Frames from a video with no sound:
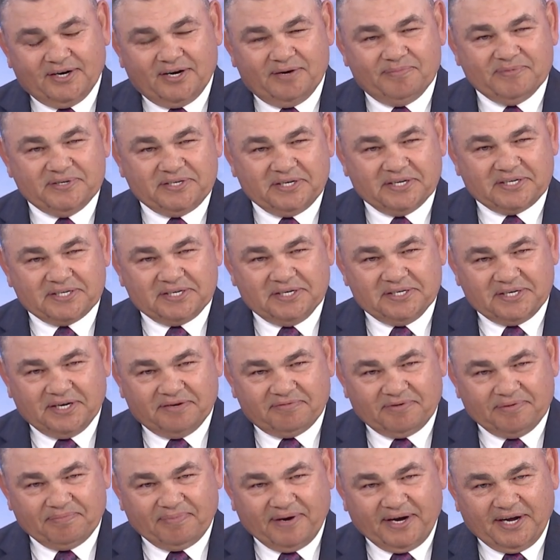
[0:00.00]
I'm a
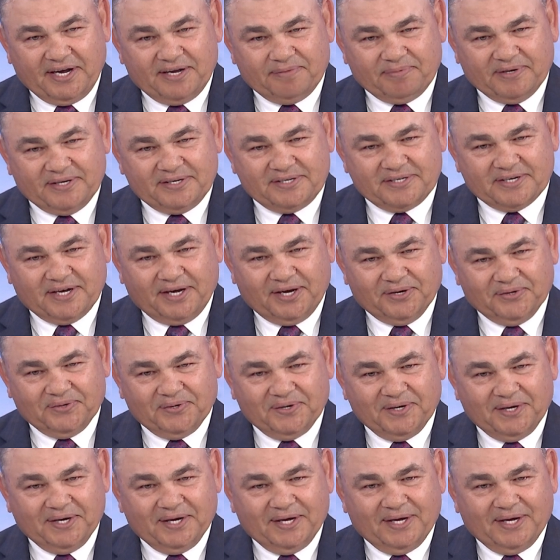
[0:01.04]
67 baby, so